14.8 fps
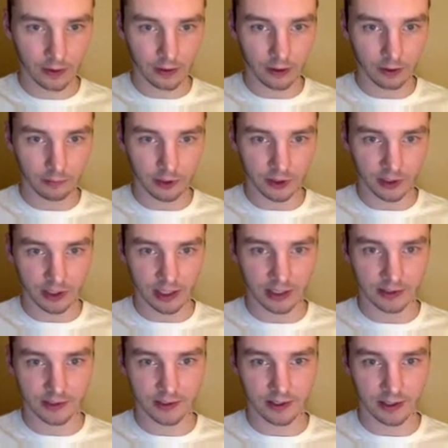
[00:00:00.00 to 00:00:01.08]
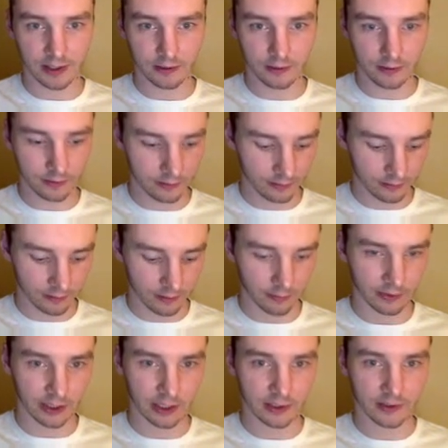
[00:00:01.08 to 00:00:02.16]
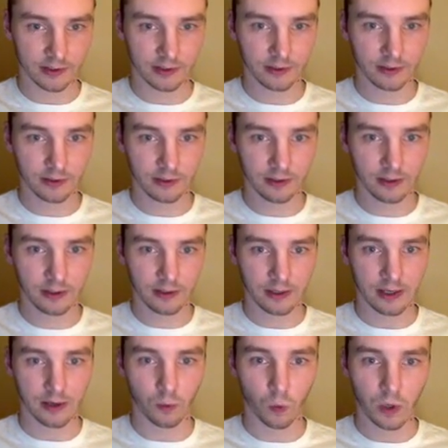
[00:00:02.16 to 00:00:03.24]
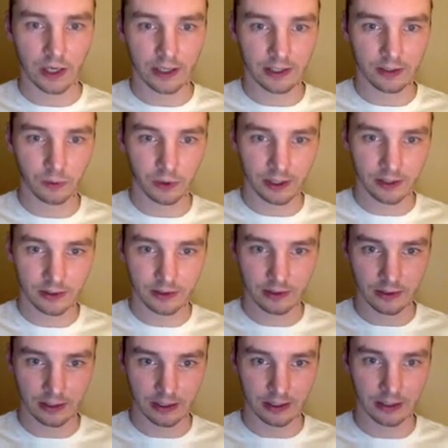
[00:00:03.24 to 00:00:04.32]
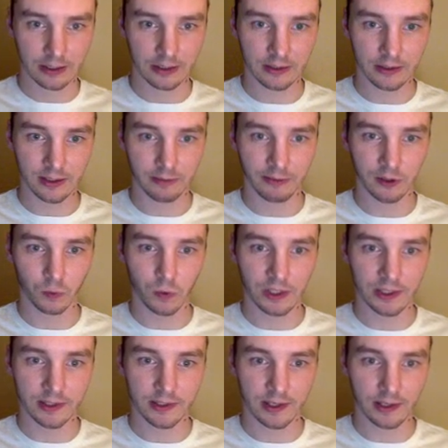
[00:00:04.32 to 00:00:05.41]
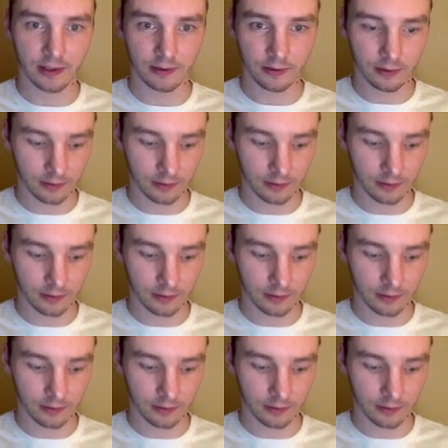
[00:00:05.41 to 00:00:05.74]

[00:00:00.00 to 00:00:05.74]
image X scale, remember that's how wide we are, and image Y scale.